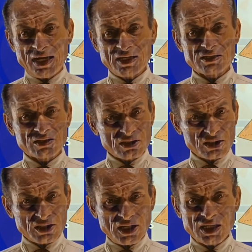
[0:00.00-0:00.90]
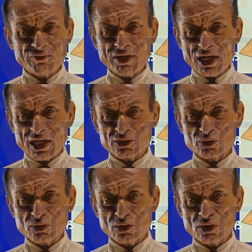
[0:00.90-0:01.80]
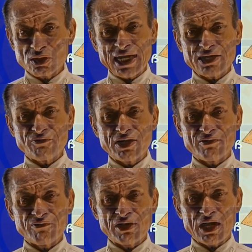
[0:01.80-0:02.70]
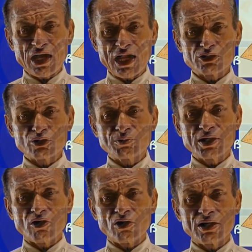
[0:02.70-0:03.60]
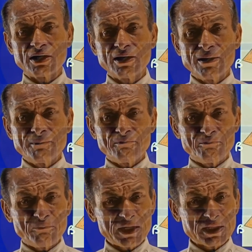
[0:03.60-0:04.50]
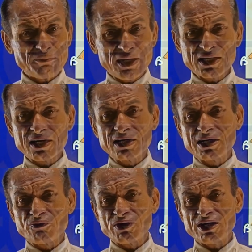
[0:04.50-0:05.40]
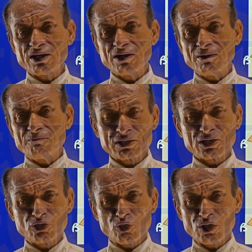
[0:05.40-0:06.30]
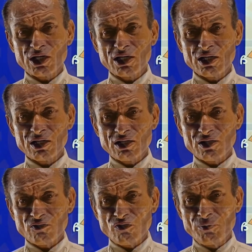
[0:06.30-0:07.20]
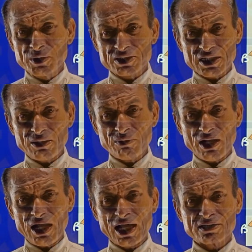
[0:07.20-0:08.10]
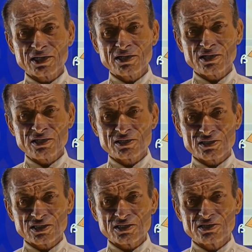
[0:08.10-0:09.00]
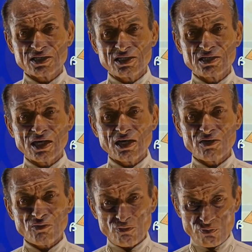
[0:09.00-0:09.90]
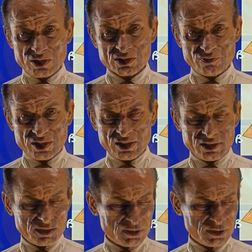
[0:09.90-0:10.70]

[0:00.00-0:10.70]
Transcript: And in third way also, that way will also be only mathematically different, but the theory will be same as I discussed in the first way.